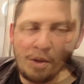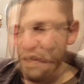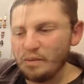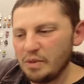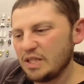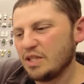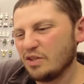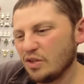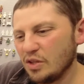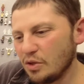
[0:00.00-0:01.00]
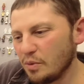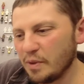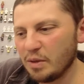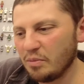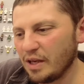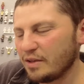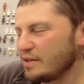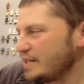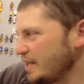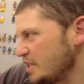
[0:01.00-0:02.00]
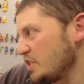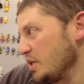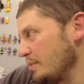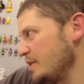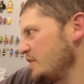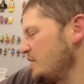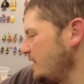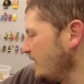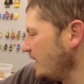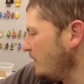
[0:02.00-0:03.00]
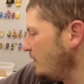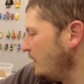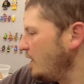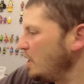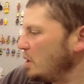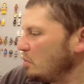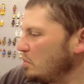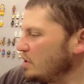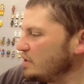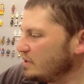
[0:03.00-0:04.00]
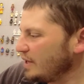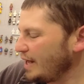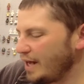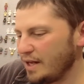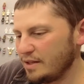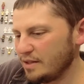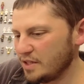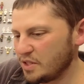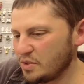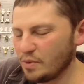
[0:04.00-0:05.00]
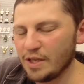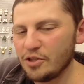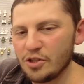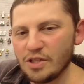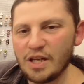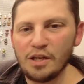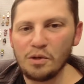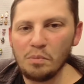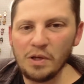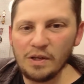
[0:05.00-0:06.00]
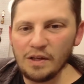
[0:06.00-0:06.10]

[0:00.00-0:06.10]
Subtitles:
It makes it a little bit better. It takes some of the sting out, but this is the way it should have came.